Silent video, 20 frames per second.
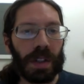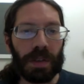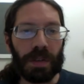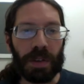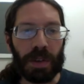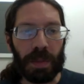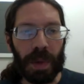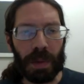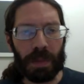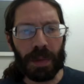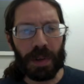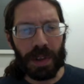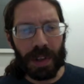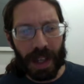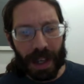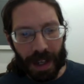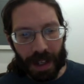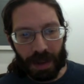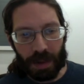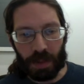remember
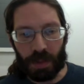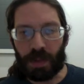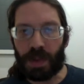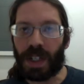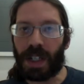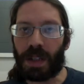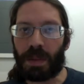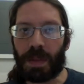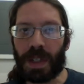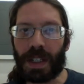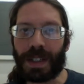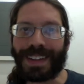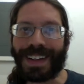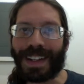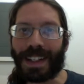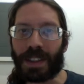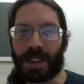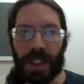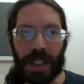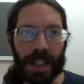that
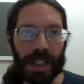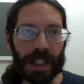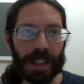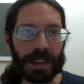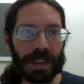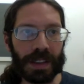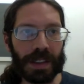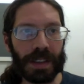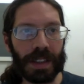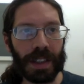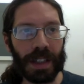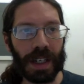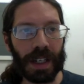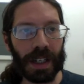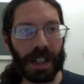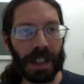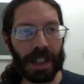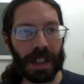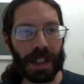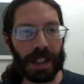readme.js that I
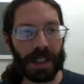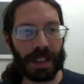had